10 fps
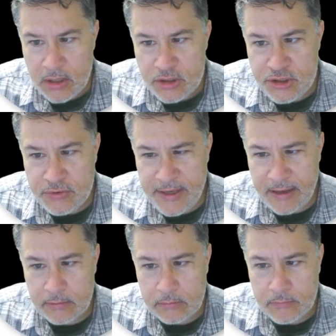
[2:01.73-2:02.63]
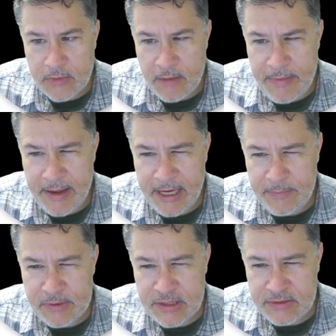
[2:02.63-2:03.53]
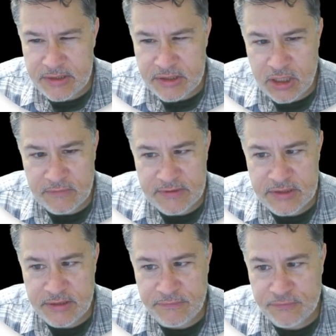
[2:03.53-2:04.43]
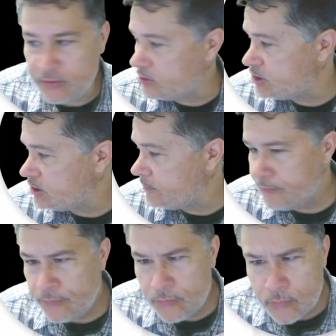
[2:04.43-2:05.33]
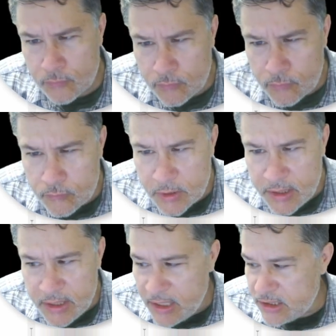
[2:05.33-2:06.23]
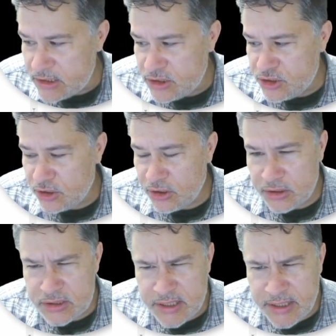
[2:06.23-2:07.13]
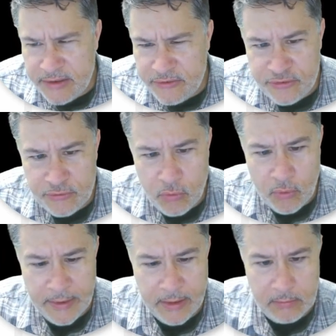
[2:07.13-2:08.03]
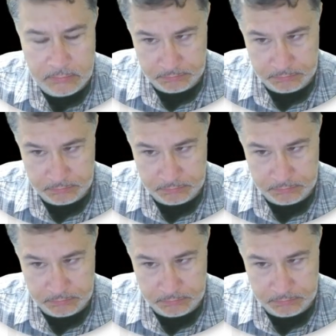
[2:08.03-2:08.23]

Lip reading: Two down. About 80% of this harvested fruit is turned into oil.